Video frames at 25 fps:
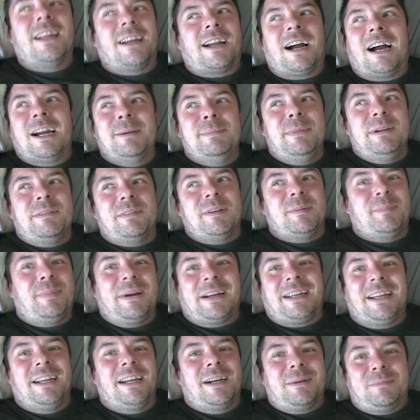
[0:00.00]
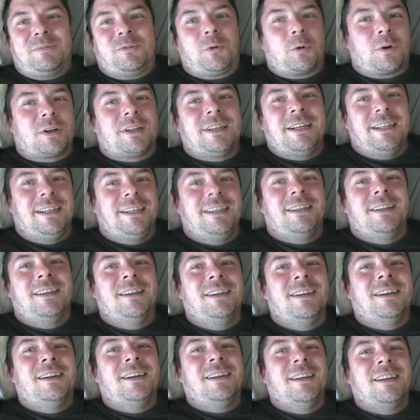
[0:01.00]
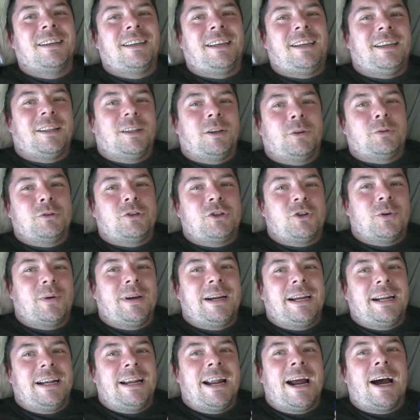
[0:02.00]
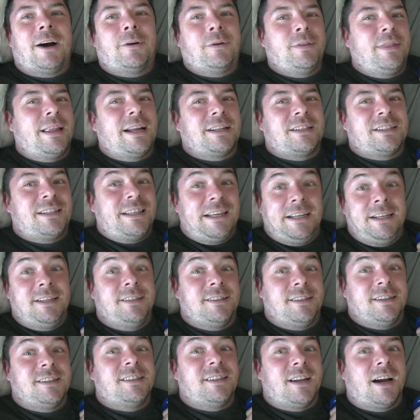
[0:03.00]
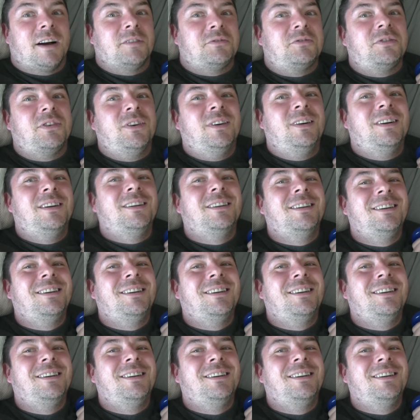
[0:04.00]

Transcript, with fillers: like, I'm even picking up 14 kilos doing it now, and that's the easy stuff.